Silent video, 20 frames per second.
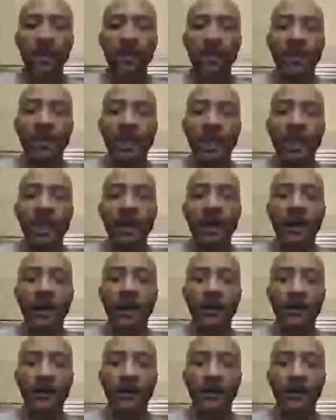time.
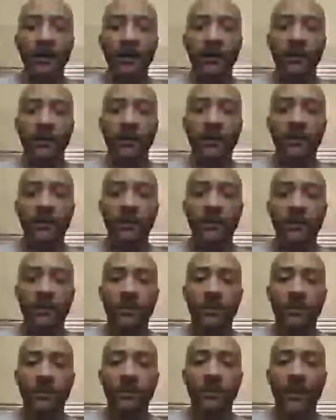
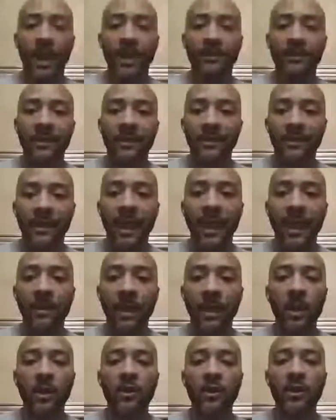That's the same
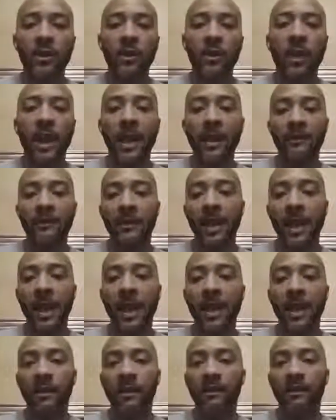energy you have to
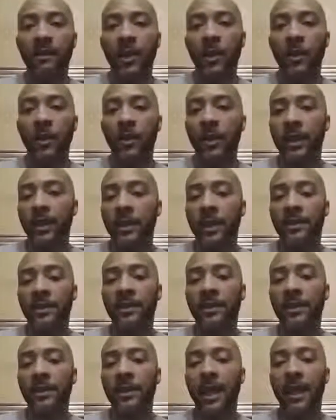have when it comes
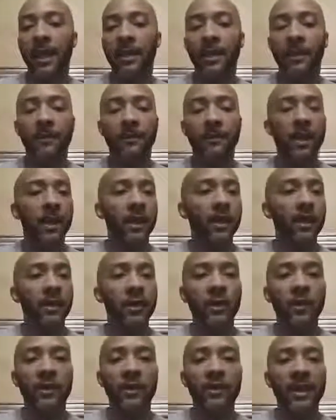to dating.
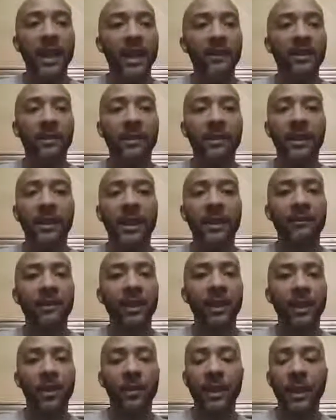You just have to believe that,
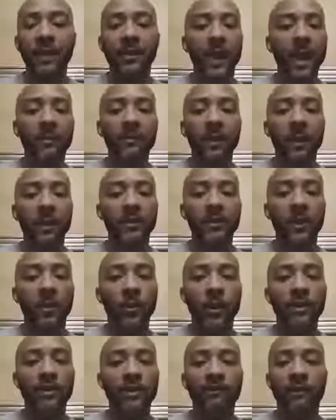okay, that person
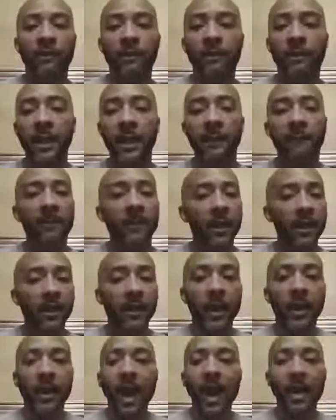wasn't for me.
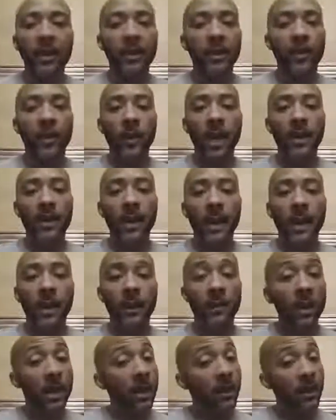They're out of the way
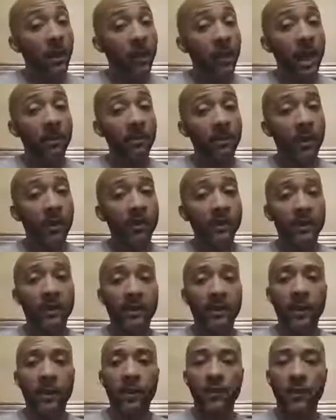now. The right person is
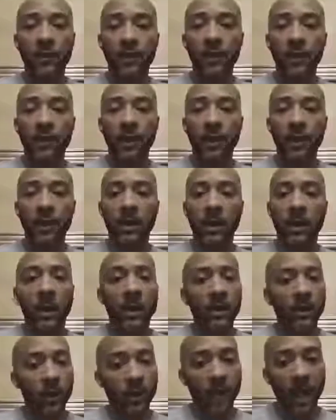closer to me.
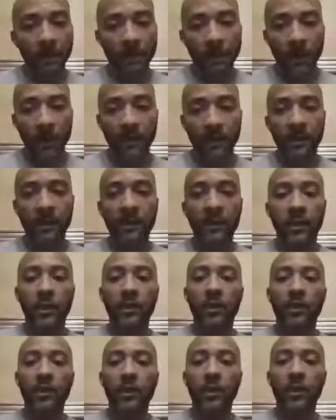The right person is
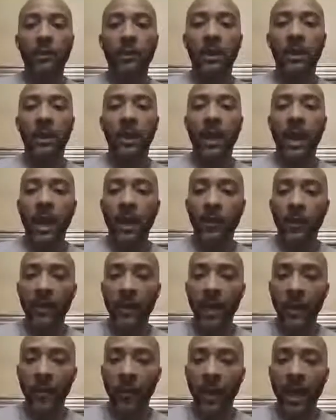closer to me. And when
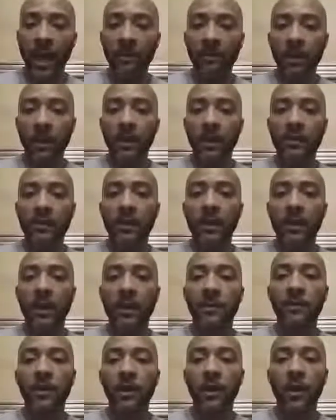that right person
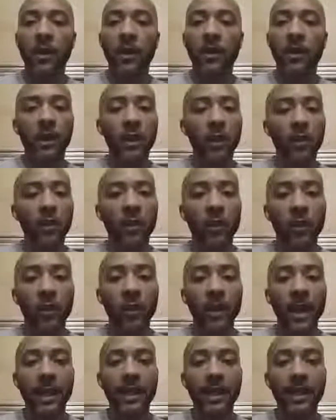comes along, you will
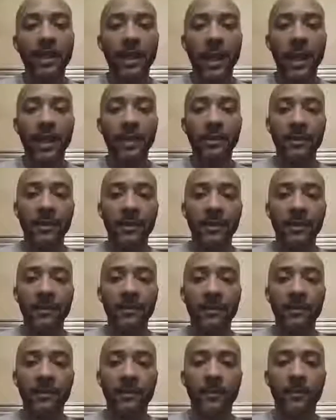recognize it
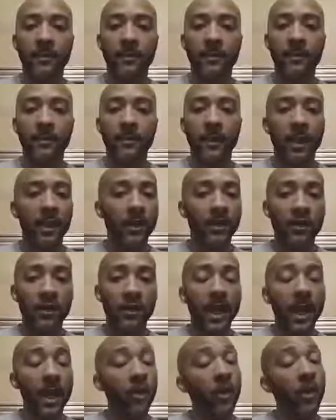because you're
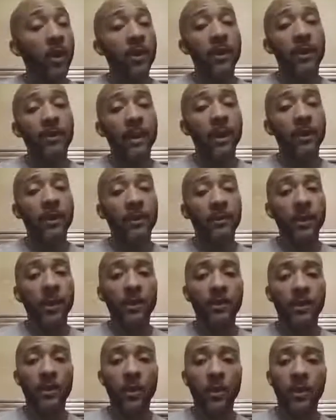not worried about the
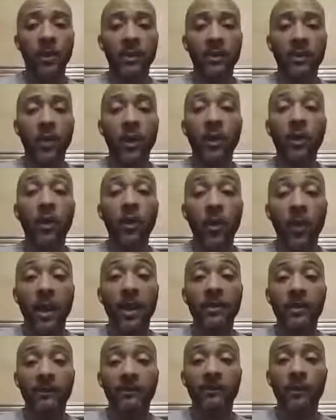person who
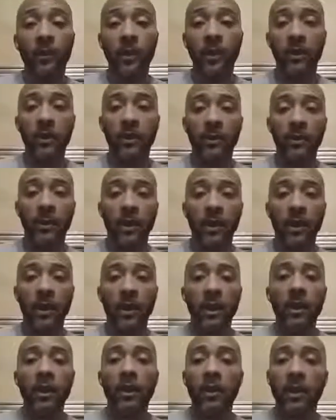wasn't for you.
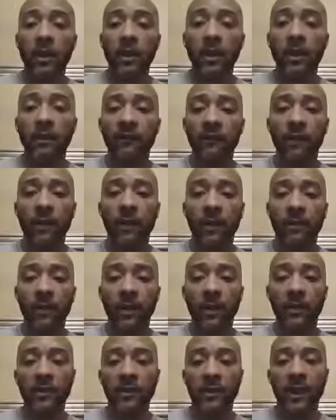You're looking for the
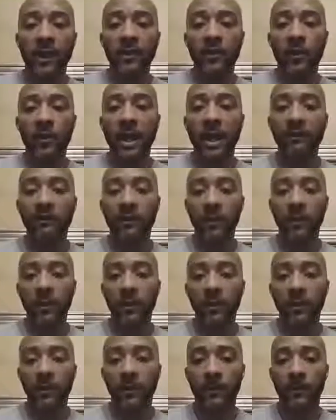person that's right for
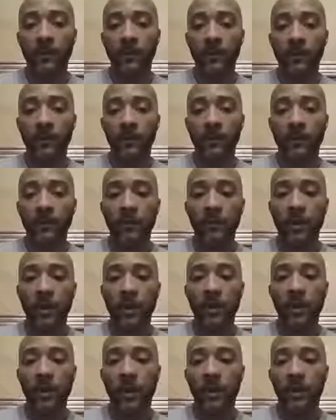you.
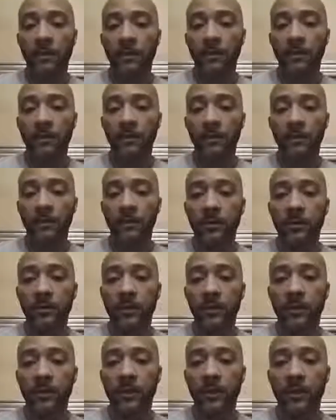Okay?
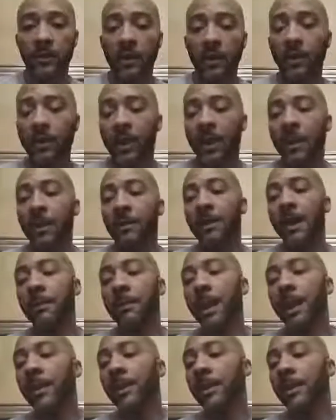So my
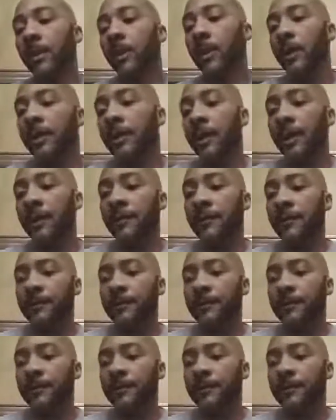main thing with this,